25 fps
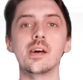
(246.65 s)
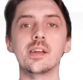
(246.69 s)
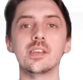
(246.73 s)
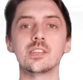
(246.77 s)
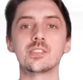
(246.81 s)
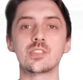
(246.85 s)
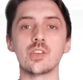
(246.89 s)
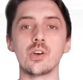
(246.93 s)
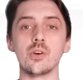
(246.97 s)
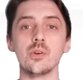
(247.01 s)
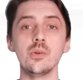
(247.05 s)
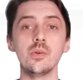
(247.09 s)

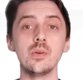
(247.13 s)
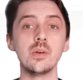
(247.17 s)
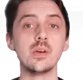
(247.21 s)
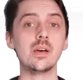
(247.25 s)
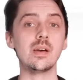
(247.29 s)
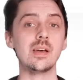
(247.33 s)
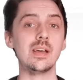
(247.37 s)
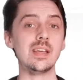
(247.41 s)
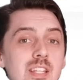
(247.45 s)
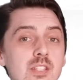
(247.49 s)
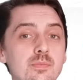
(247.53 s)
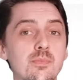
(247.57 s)
So
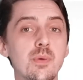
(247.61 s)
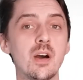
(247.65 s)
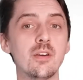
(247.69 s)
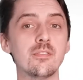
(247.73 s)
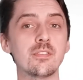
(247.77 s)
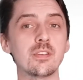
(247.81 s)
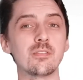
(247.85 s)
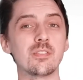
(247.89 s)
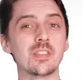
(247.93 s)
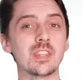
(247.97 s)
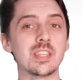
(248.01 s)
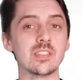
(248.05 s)
it's
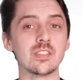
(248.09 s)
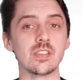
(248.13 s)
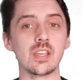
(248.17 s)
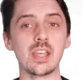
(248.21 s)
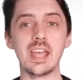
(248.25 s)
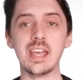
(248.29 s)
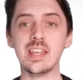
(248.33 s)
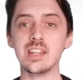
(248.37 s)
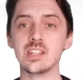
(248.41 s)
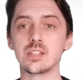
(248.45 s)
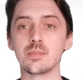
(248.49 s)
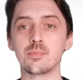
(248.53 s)
perfect for things like
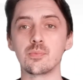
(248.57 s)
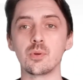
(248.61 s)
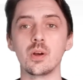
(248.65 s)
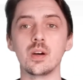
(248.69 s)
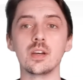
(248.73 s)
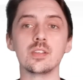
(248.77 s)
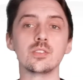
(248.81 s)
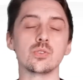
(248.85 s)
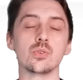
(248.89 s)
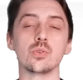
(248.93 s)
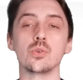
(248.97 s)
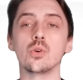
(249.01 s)

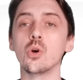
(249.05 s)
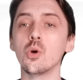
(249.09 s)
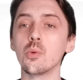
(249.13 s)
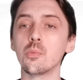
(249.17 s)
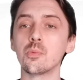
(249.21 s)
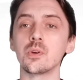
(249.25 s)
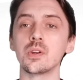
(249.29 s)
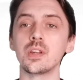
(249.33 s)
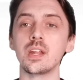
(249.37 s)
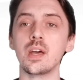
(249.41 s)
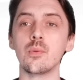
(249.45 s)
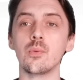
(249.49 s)
enterprise or
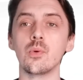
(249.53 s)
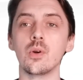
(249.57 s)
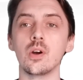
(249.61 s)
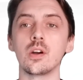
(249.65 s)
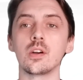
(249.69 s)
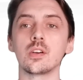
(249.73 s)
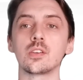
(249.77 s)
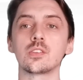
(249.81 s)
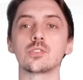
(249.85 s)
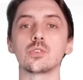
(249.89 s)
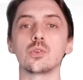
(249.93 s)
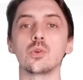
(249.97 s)
corporate
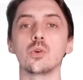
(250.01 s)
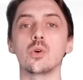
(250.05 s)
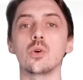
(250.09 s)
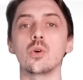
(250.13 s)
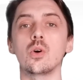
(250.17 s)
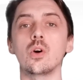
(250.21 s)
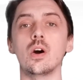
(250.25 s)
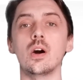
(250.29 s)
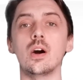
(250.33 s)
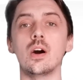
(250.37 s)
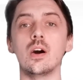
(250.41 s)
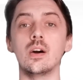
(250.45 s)
networks
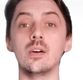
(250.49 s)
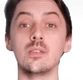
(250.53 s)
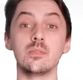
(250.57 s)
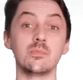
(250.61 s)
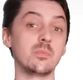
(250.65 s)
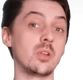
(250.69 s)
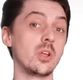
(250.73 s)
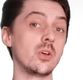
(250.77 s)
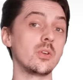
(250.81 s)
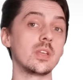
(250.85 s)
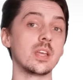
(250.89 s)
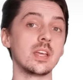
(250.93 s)
or
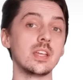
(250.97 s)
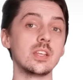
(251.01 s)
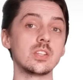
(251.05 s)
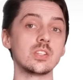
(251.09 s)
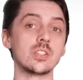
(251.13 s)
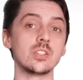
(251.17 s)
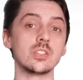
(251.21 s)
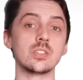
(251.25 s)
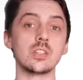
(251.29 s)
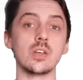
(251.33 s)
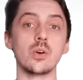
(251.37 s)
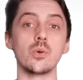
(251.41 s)

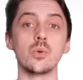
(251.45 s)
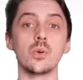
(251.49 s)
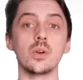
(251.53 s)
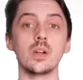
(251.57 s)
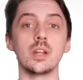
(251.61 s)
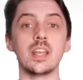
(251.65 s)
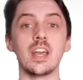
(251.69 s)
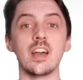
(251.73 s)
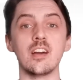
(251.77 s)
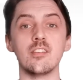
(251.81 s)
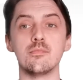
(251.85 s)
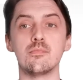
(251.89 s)
locations that
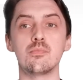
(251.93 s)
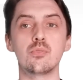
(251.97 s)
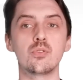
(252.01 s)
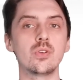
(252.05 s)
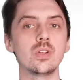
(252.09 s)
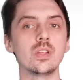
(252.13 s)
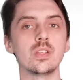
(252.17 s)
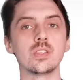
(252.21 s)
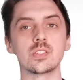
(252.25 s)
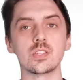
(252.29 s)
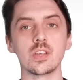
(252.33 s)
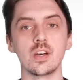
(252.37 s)
already have
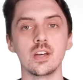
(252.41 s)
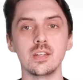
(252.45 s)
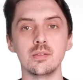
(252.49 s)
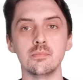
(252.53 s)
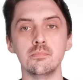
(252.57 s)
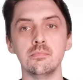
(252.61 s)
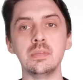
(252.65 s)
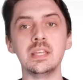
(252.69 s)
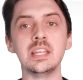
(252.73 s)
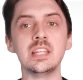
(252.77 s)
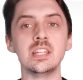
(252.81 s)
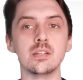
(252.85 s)

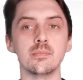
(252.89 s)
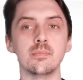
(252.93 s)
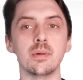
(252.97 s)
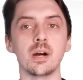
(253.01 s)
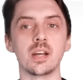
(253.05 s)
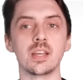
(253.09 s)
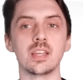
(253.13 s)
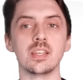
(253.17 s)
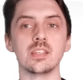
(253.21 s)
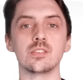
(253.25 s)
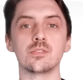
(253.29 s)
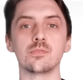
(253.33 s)
pre-assigned media
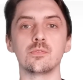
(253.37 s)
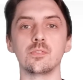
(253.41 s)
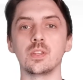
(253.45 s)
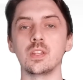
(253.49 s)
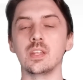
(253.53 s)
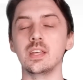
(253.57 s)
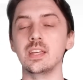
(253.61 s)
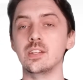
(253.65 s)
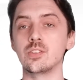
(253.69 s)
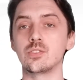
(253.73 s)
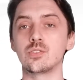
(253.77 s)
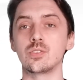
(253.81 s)
buckets for
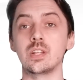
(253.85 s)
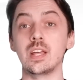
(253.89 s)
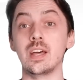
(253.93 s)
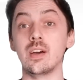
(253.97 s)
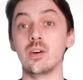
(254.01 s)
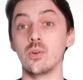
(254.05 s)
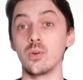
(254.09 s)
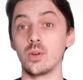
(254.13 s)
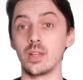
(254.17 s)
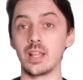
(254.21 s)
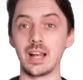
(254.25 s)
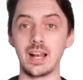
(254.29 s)
their intranet
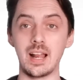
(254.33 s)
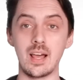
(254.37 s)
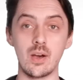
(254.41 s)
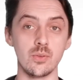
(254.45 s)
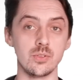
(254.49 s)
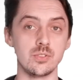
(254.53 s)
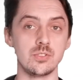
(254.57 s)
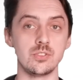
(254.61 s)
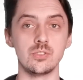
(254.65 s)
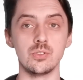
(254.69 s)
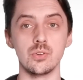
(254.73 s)
or cloud